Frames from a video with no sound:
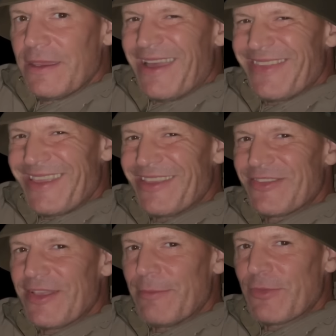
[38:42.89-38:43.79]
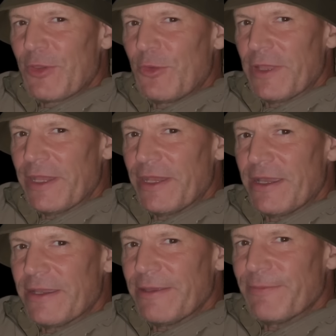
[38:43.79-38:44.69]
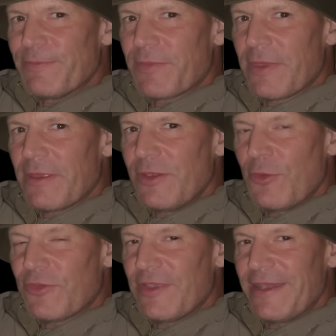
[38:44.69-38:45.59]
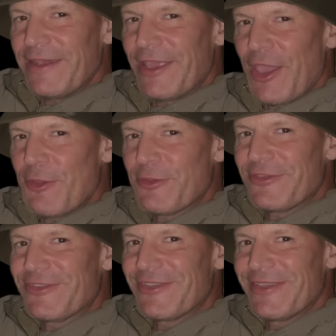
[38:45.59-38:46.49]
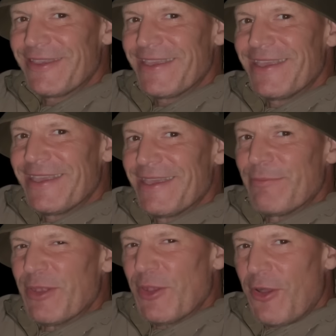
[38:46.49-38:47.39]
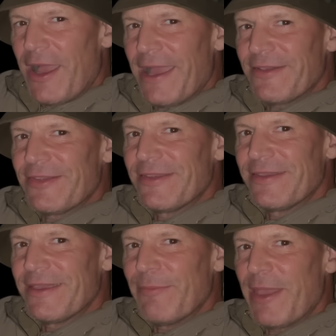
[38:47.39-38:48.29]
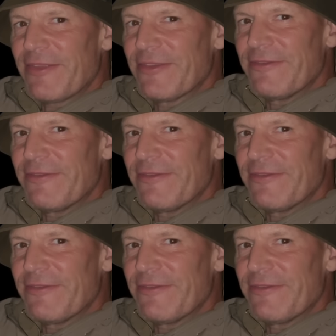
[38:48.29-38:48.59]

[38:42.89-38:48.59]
I think it's time to call it a night. Not seen any ghosts, but not had a better